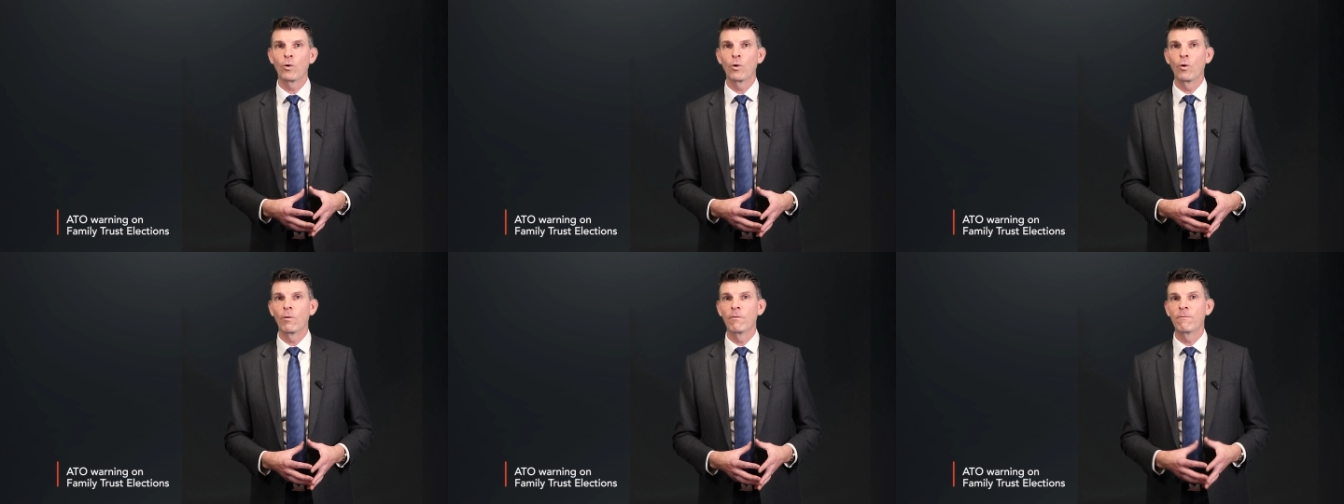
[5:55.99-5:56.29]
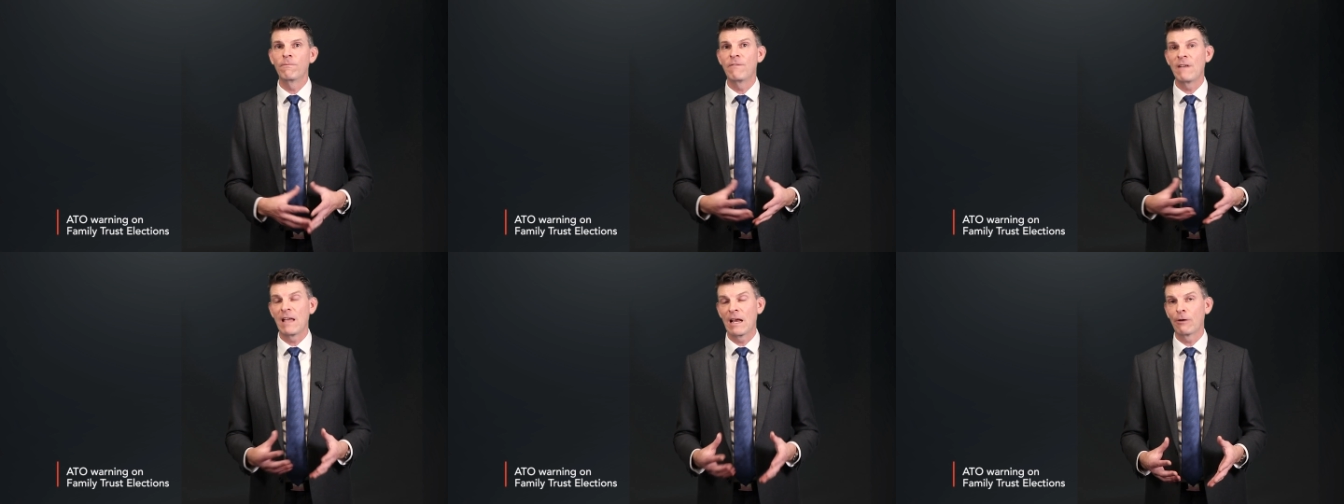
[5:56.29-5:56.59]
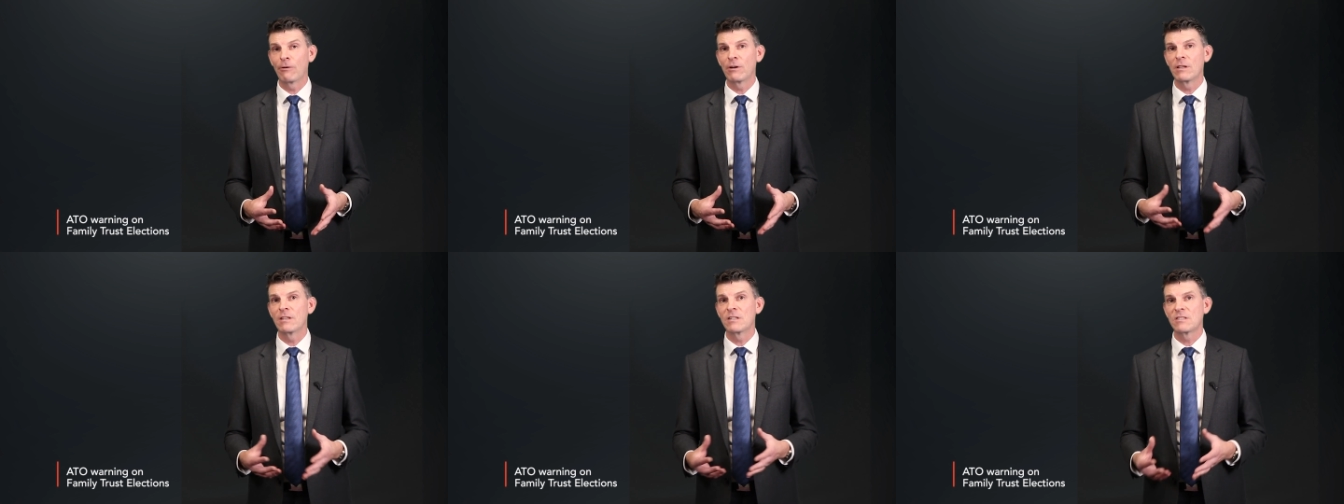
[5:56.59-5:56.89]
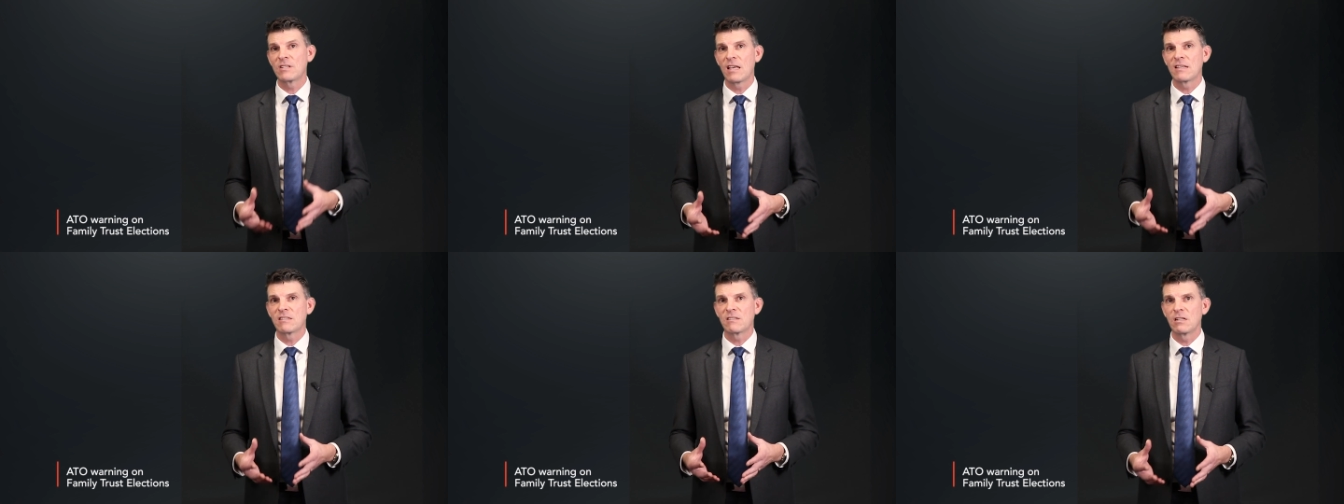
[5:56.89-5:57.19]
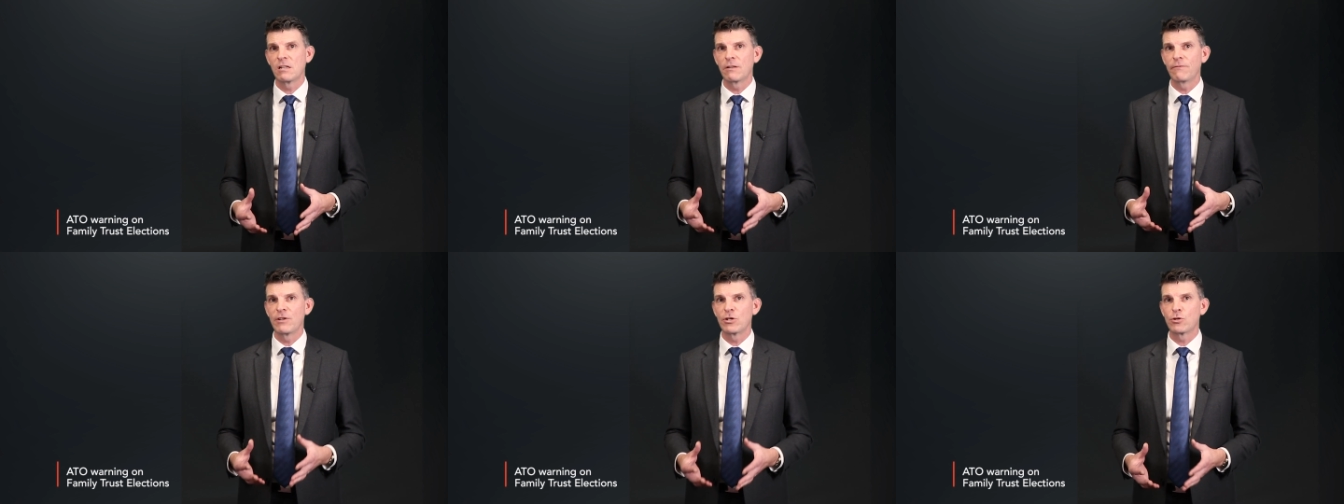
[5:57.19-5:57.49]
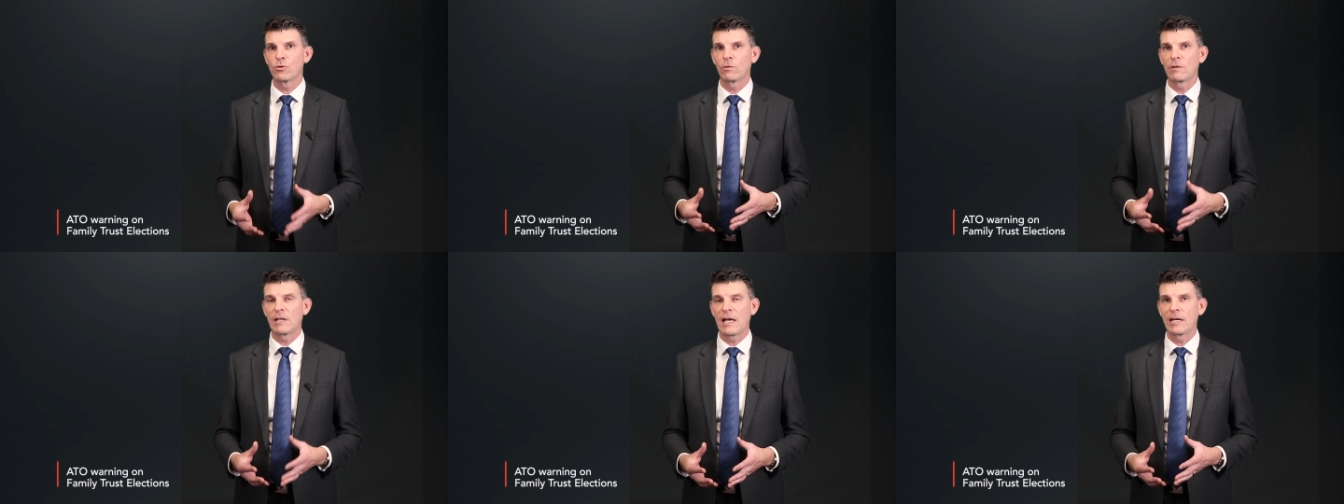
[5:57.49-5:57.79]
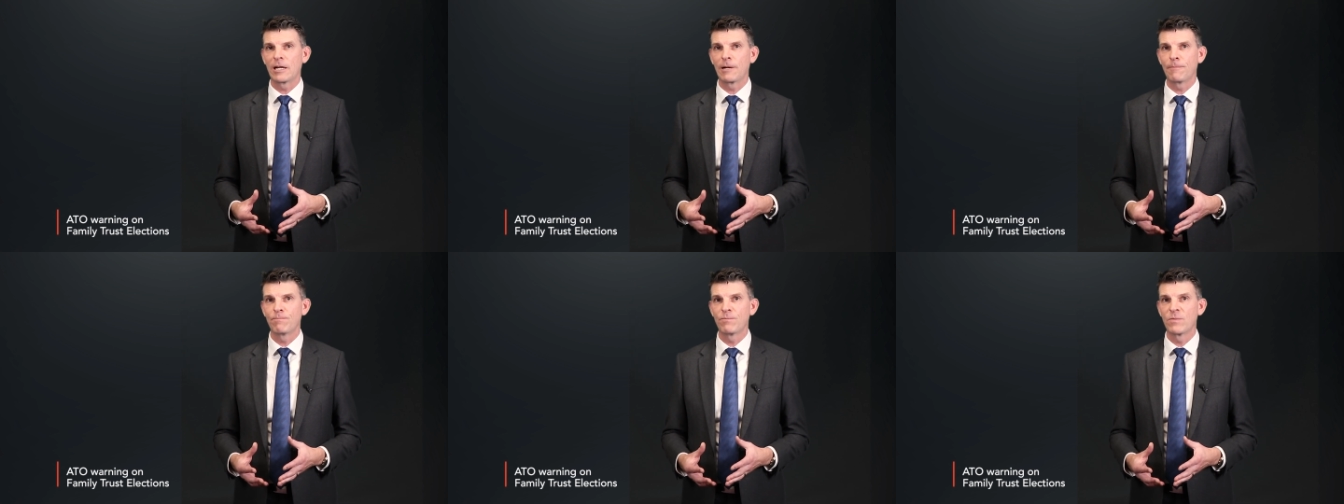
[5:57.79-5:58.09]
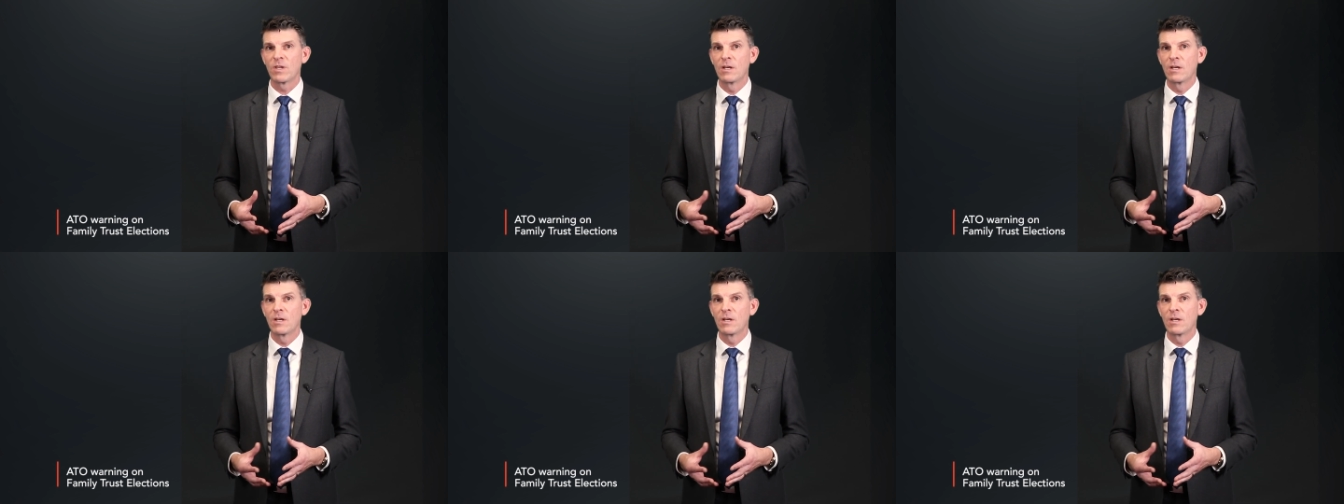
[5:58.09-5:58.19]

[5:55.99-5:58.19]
or vary the test individual later.